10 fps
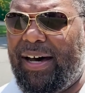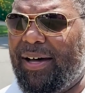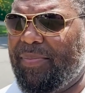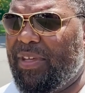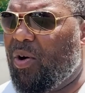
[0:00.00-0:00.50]

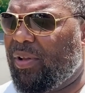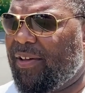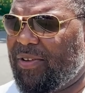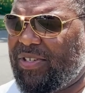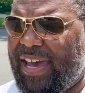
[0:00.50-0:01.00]
The only
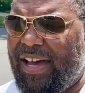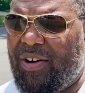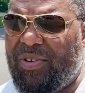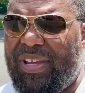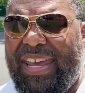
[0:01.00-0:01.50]
other
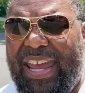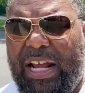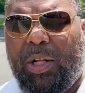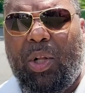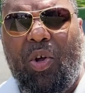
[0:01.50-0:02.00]
town in
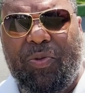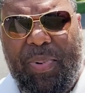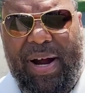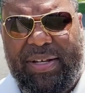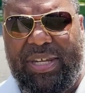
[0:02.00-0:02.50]
close
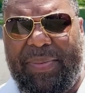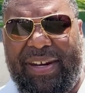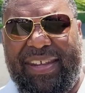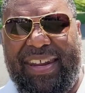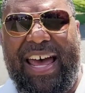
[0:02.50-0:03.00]
proximity
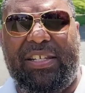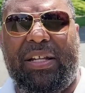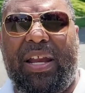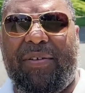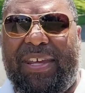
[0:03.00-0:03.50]
that has a
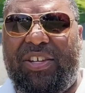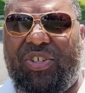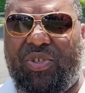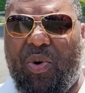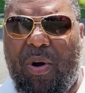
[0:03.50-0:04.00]
lot of the
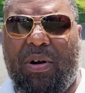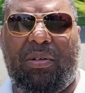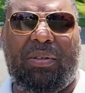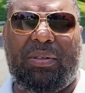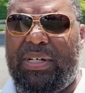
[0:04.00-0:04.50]

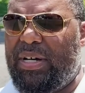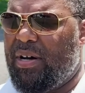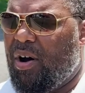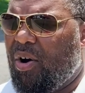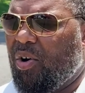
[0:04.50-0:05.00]
historical
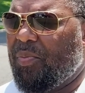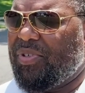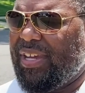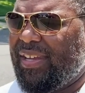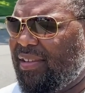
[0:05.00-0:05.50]
homes
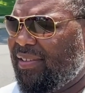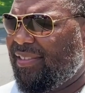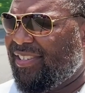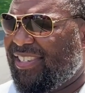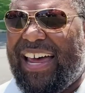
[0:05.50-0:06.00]
and the
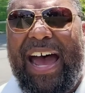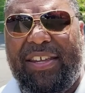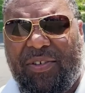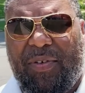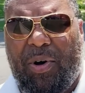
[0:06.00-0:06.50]
size
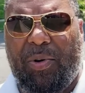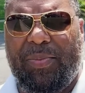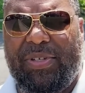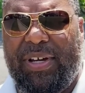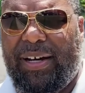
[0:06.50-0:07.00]
of
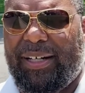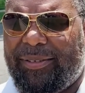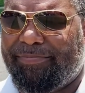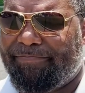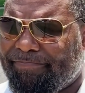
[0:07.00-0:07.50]
homes
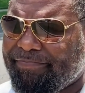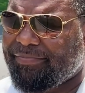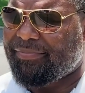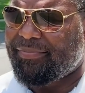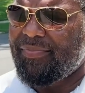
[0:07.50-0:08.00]

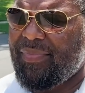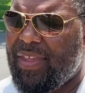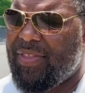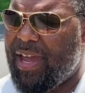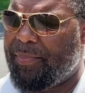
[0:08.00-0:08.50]

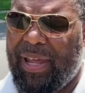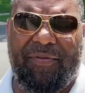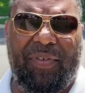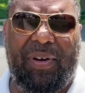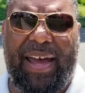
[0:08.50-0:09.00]
that
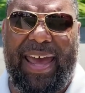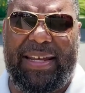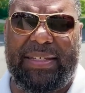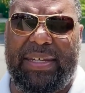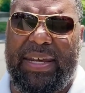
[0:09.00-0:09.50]
Plainfield
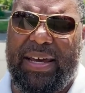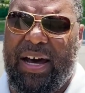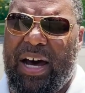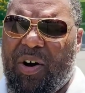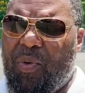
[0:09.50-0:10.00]
has
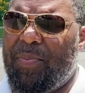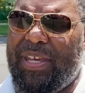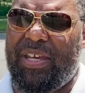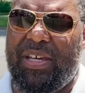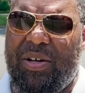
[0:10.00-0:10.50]
would
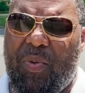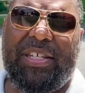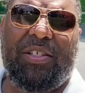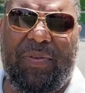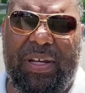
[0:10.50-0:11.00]
be
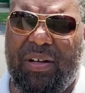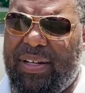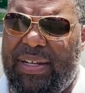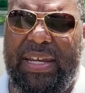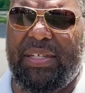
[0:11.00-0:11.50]
Westfield,
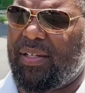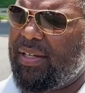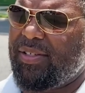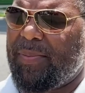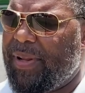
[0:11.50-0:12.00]
and easily
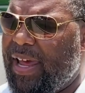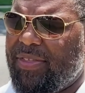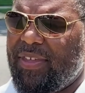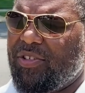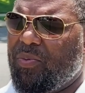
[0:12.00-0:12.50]
something like
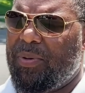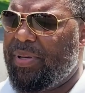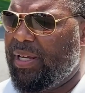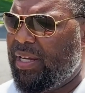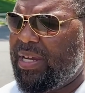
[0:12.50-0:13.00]
this would
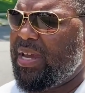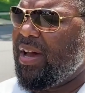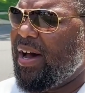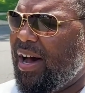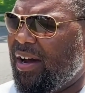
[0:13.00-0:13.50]
be
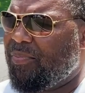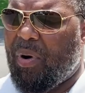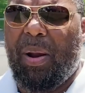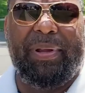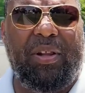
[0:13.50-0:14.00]

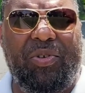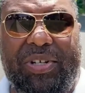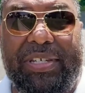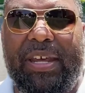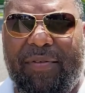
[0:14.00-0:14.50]
probably closer to
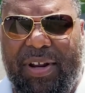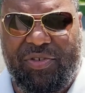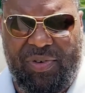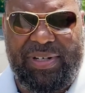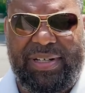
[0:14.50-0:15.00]

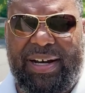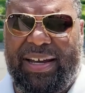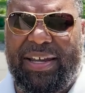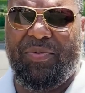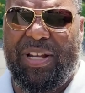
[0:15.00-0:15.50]
700
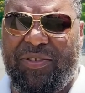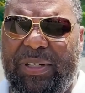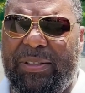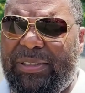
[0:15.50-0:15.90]
in Westfield.